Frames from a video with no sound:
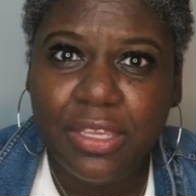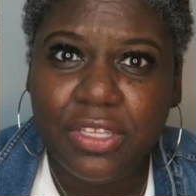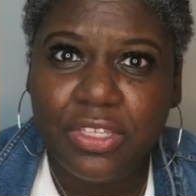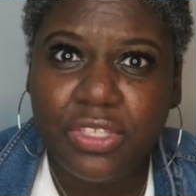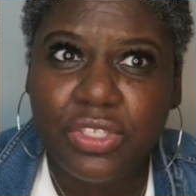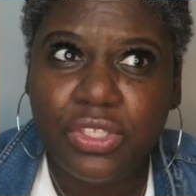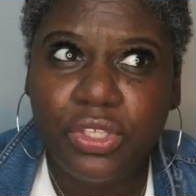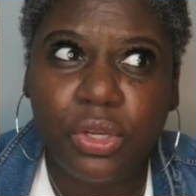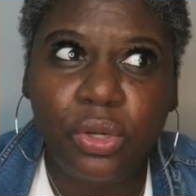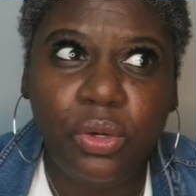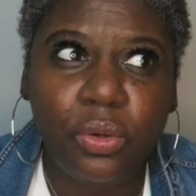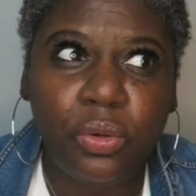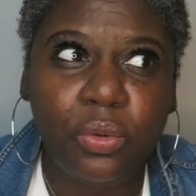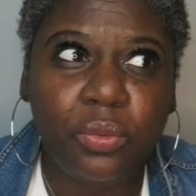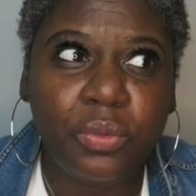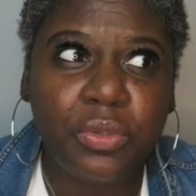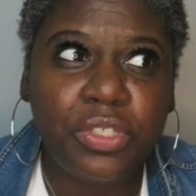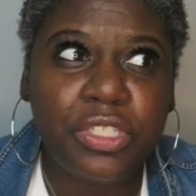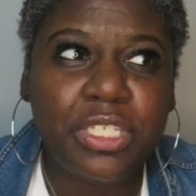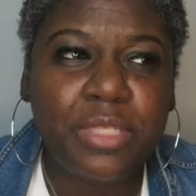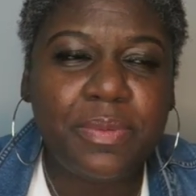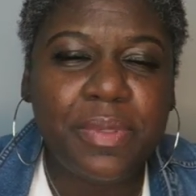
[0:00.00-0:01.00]
So
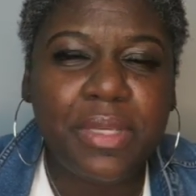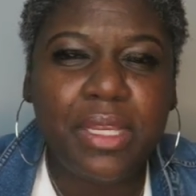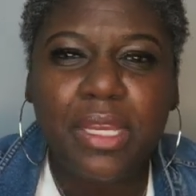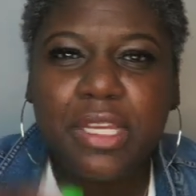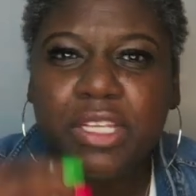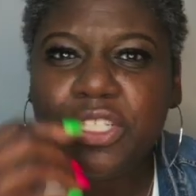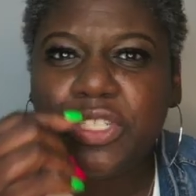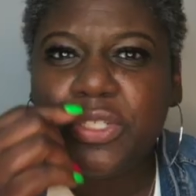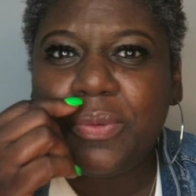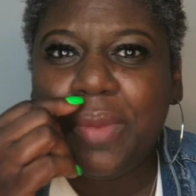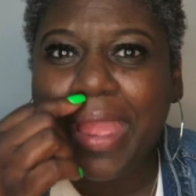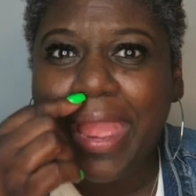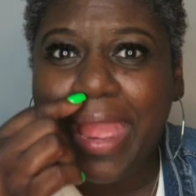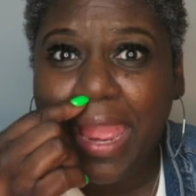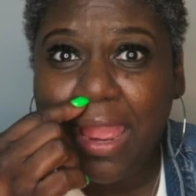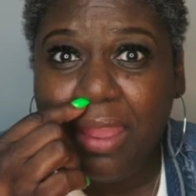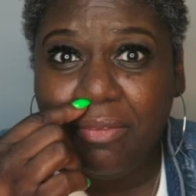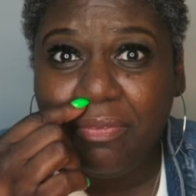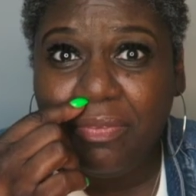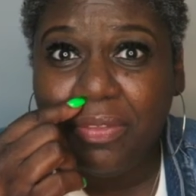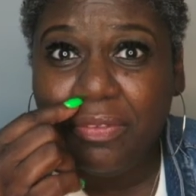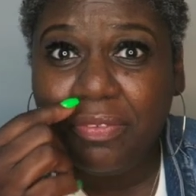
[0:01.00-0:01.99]
just because you
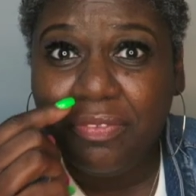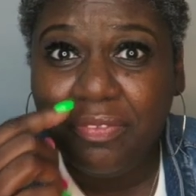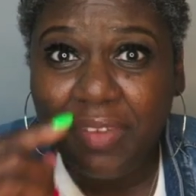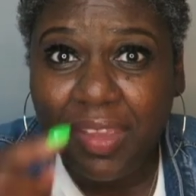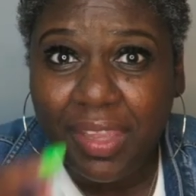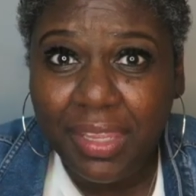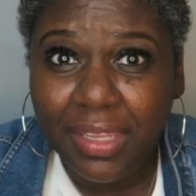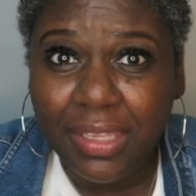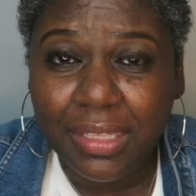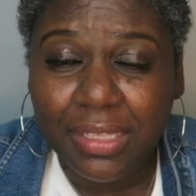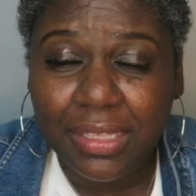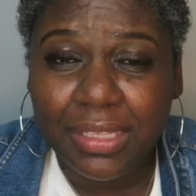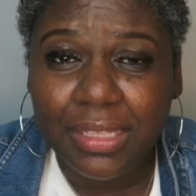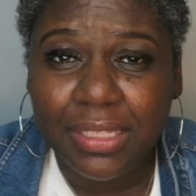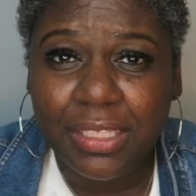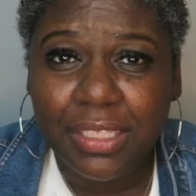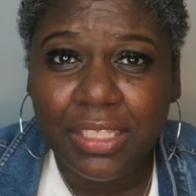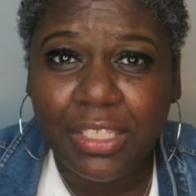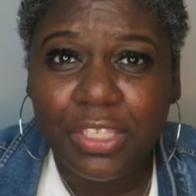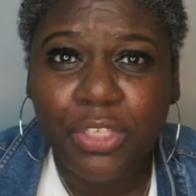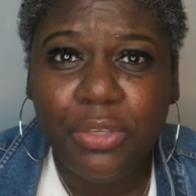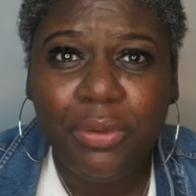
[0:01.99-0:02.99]
have the faith,
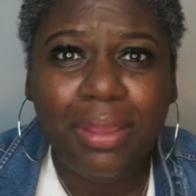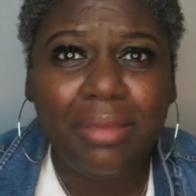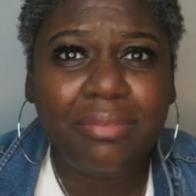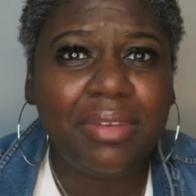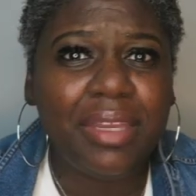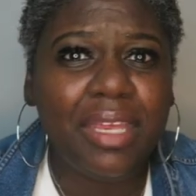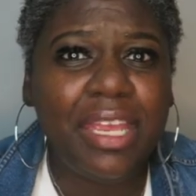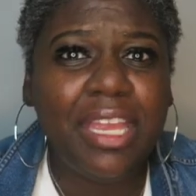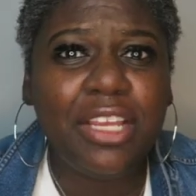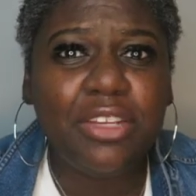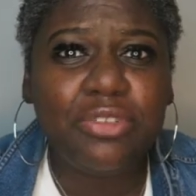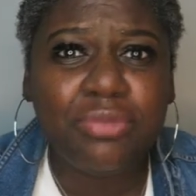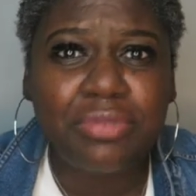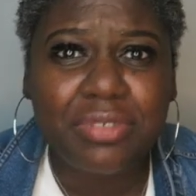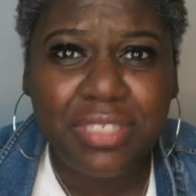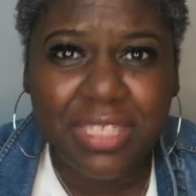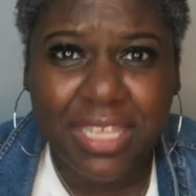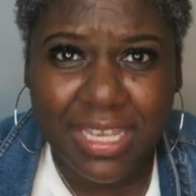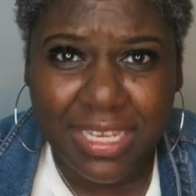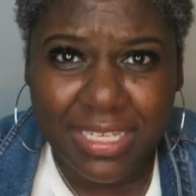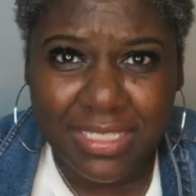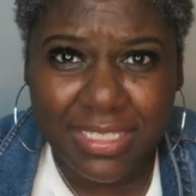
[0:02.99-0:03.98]
you have to
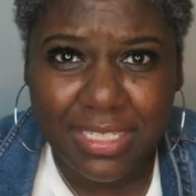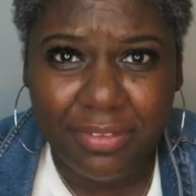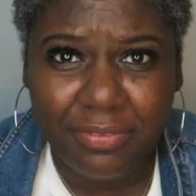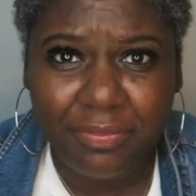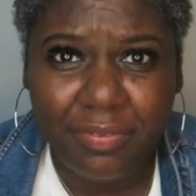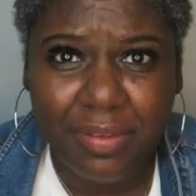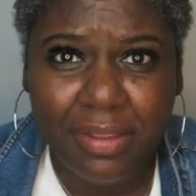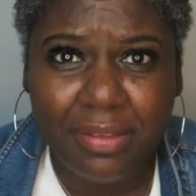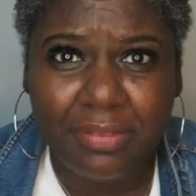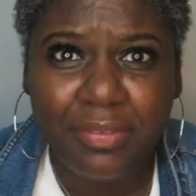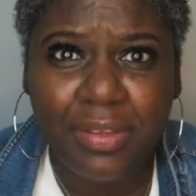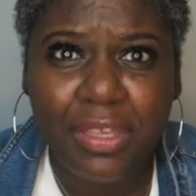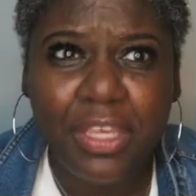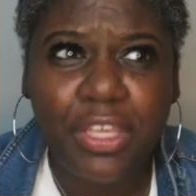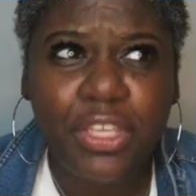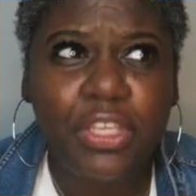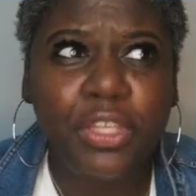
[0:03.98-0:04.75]
exercise that faith.